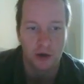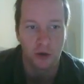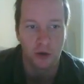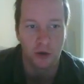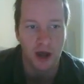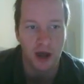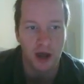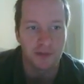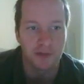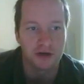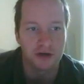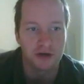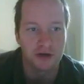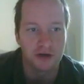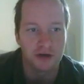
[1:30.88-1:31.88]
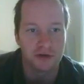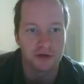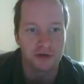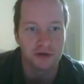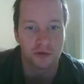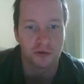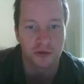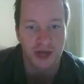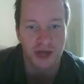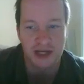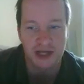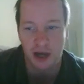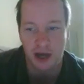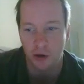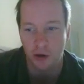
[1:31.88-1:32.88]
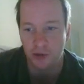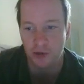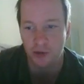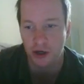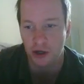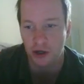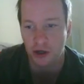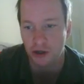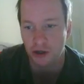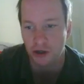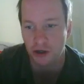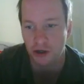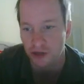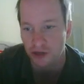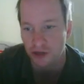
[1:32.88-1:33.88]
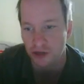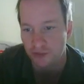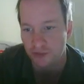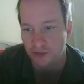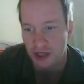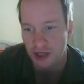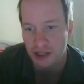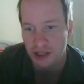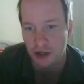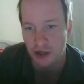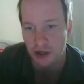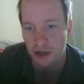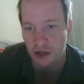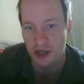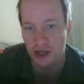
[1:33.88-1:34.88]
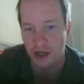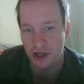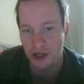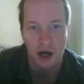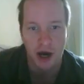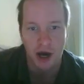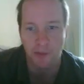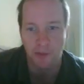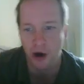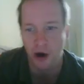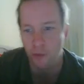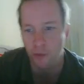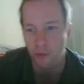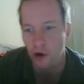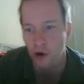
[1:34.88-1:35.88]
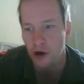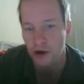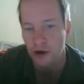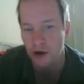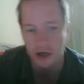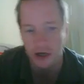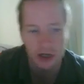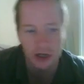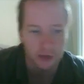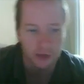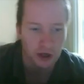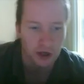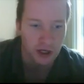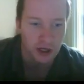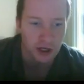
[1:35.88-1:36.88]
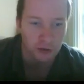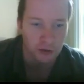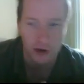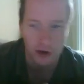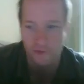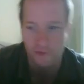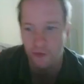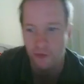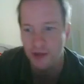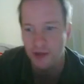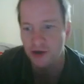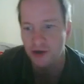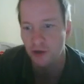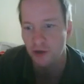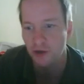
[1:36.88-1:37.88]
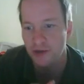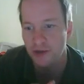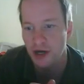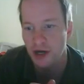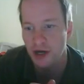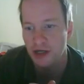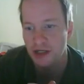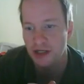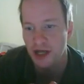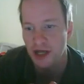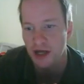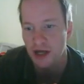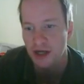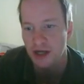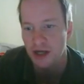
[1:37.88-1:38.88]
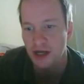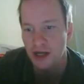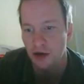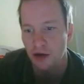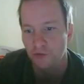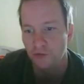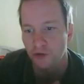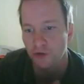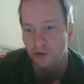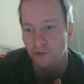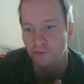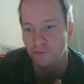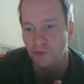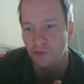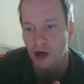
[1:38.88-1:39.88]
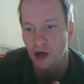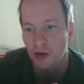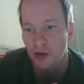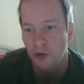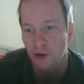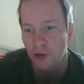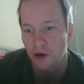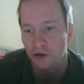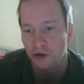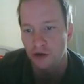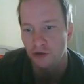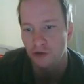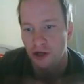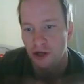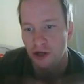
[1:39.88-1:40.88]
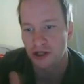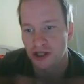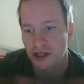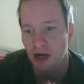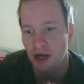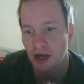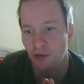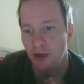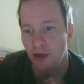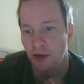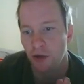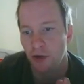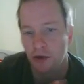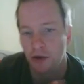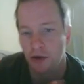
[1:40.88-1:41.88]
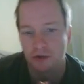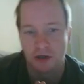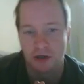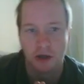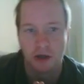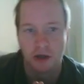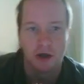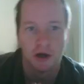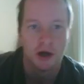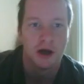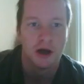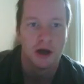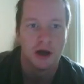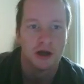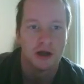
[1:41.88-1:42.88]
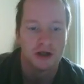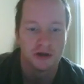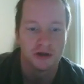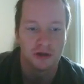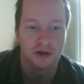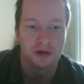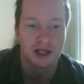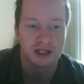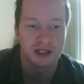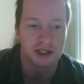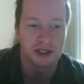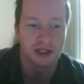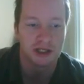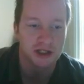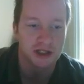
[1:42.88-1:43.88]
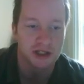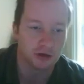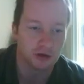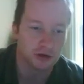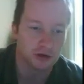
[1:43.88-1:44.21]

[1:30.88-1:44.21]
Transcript: I'm into. So that's how I'm going to do this first case study. Part one, I'm going to let it run for maybe 20 minutes, and then I'll film part two and see how that one goes. So let's get started.